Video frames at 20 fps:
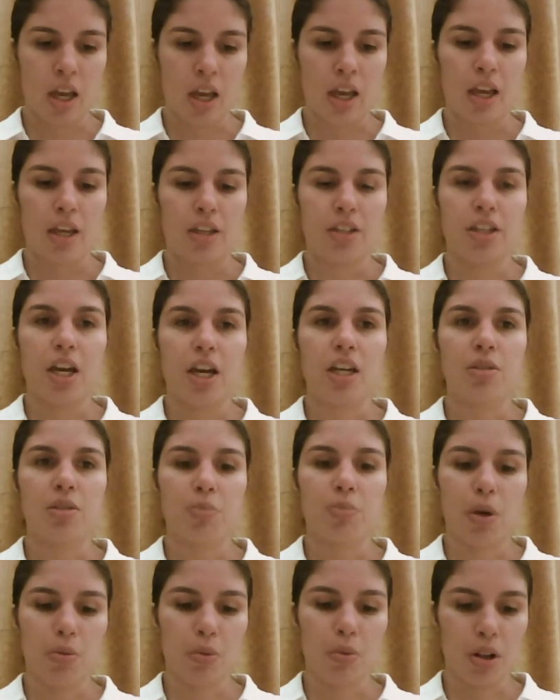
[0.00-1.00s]
He takes
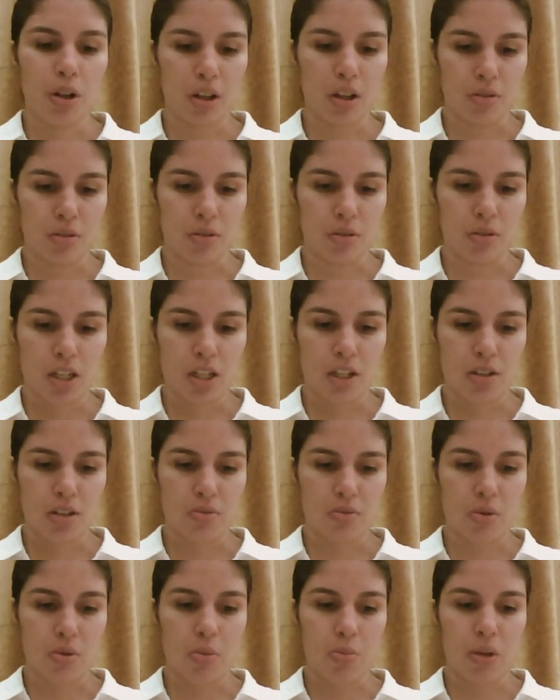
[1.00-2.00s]
my wallet when he doesn't
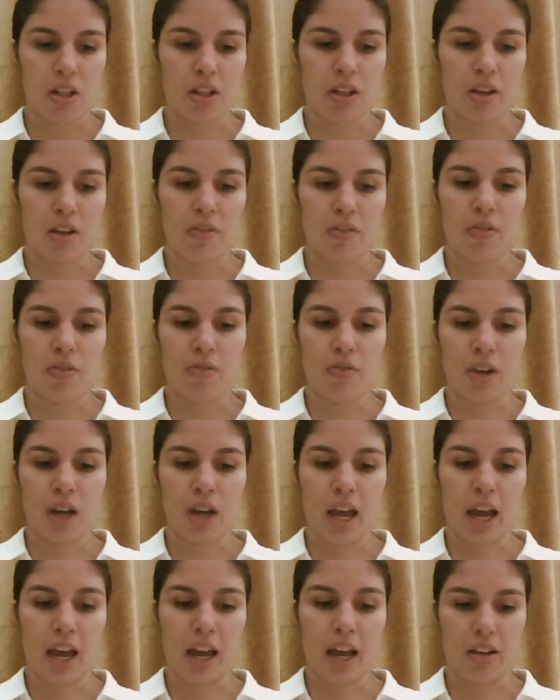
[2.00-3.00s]
want me to leave
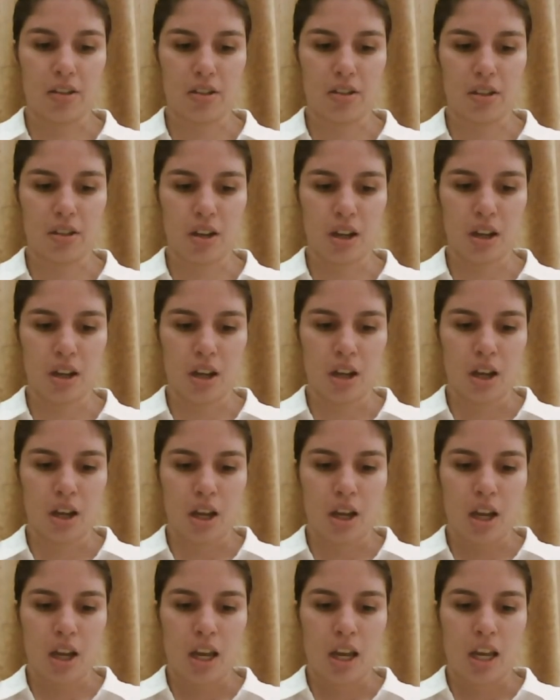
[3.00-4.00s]
the house.
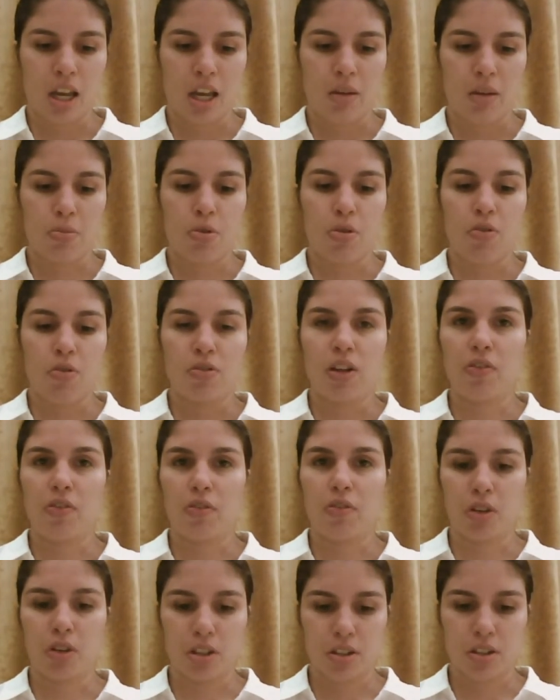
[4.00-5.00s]
He moved
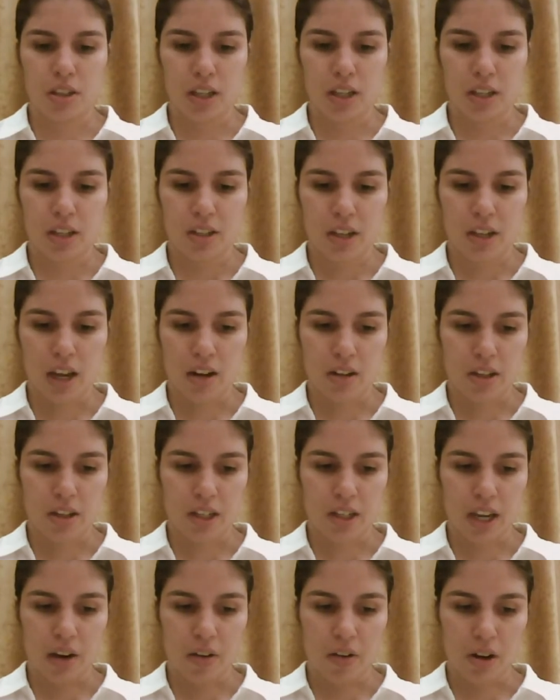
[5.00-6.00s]
everyone's things out of the
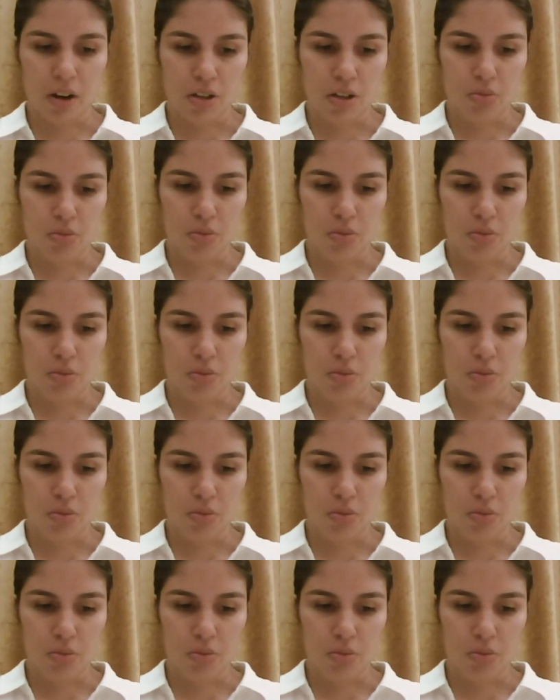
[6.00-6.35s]
garage